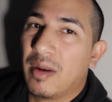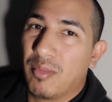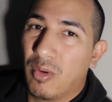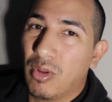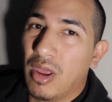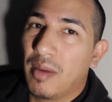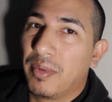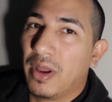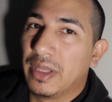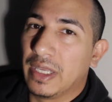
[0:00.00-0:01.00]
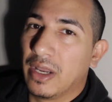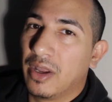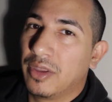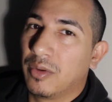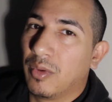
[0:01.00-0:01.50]
and pull up on the
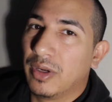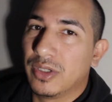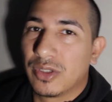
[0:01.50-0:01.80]
other one,